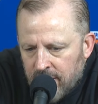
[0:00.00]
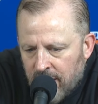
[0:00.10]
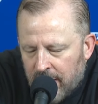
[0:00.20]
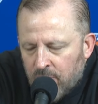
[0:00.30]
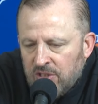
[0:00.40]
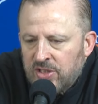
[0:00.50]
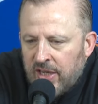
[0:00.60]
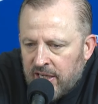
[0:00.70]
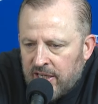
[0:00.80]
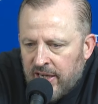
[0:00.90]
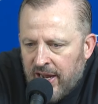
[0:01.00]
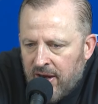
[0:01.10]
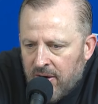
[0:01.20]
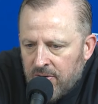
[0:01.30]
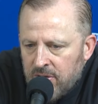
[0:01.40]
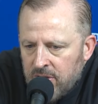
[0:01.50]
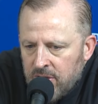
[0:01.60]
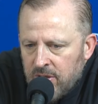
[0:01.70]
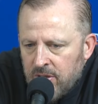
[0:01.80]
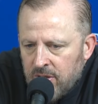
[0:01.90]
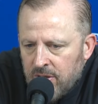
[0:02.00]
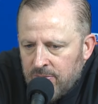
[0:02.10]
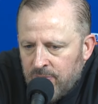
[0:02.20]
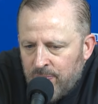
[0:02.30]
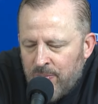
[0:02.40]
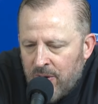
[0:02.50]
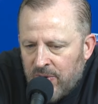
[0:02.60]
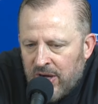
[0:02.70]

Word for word: like we're seeing it now but